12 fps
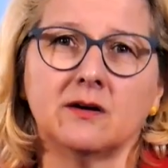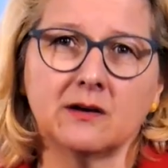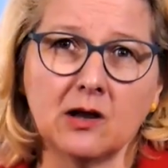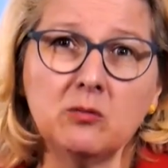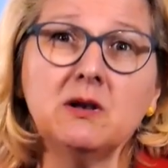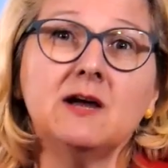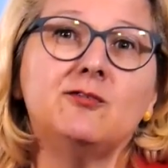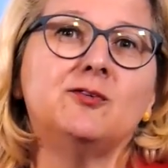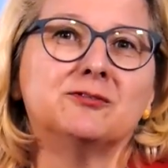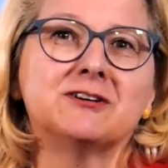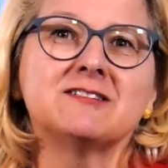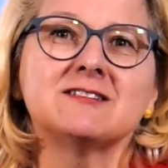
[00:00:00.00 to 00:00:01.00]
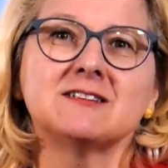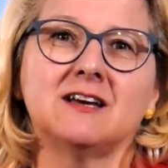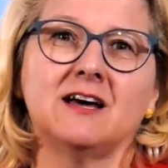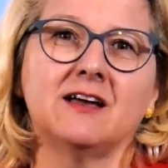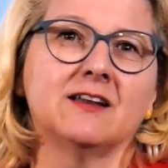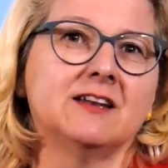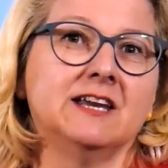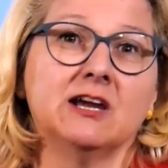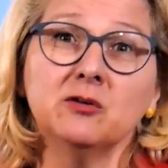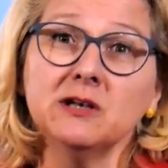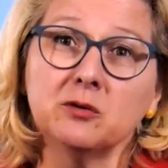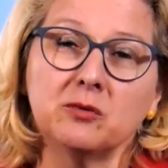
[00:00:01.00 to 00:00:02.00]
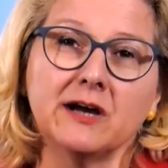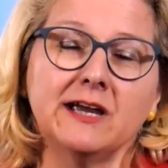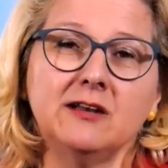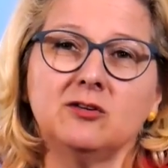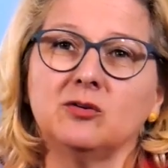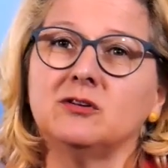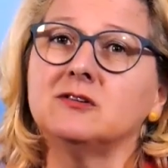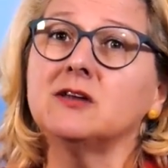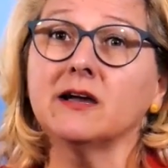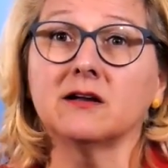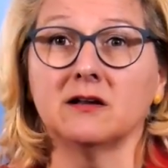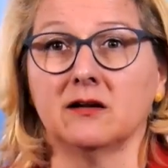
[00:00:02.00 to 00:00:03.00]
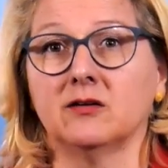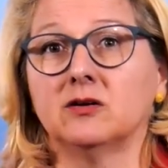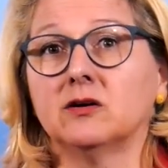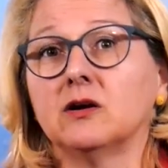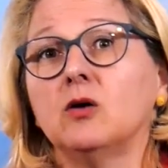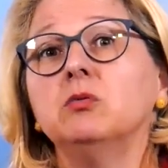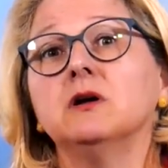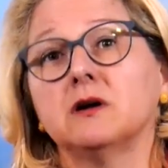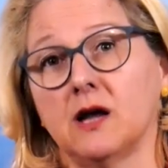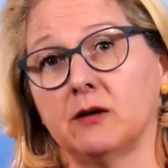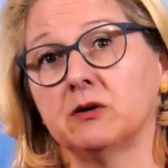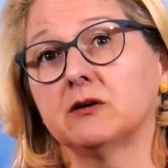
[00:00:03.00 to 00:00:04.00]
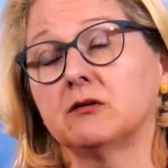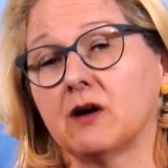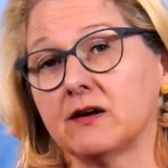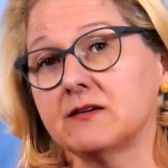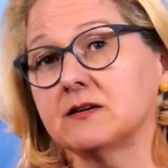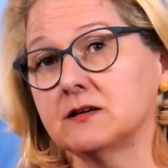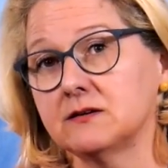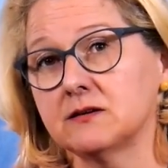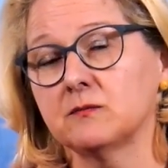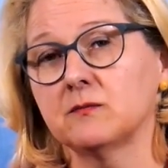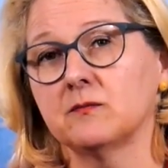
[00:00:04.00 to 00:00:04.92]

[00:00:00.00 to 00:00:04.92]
Global efforts are the only way to tackle the global climate crisis.